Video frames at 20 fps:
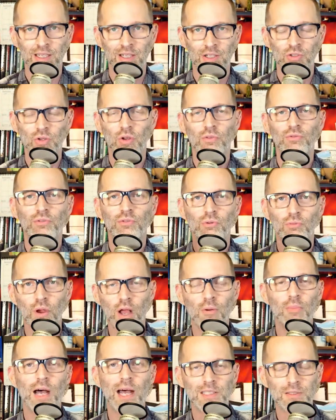So if the
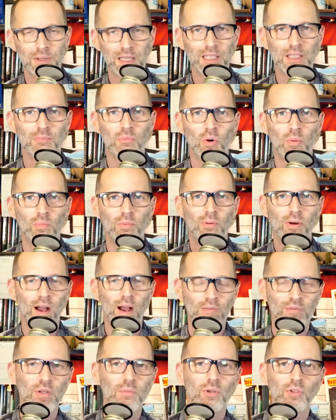robots make you more
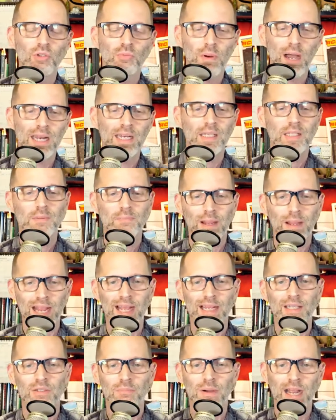profitable, you might
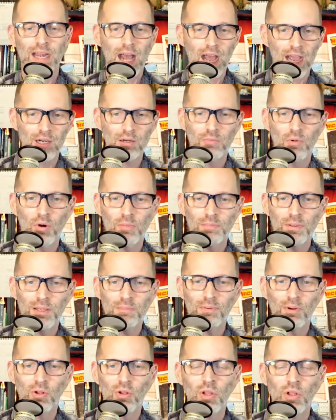expand, you might hire more
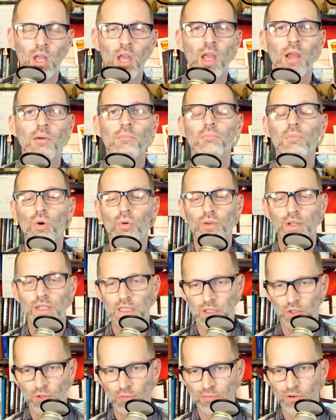people, move into
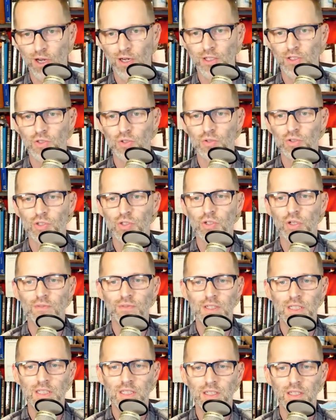new products or
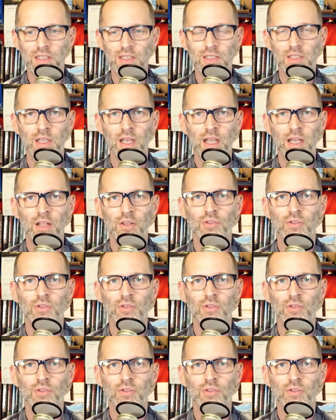services.